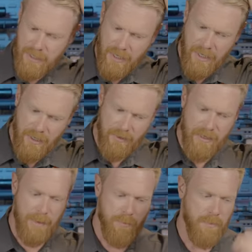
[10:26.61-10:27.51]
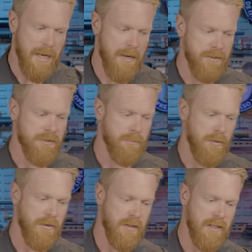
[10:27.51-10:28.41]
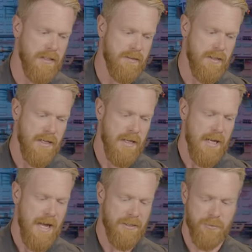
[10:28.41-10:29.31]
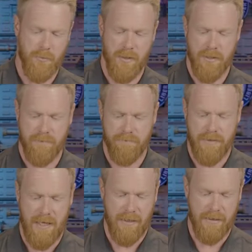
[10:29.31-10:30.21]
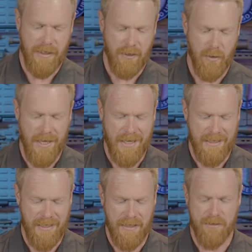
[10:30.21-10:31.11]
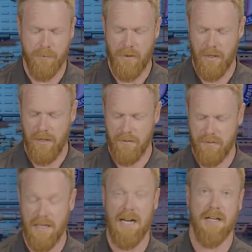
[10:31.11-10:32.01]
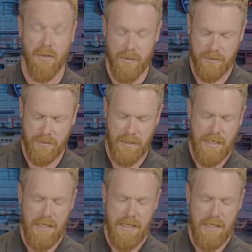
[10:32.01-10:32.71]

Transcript: Uh, I put batteries in both of these. I just want to kind of go ahead and hit on some things that I noticed.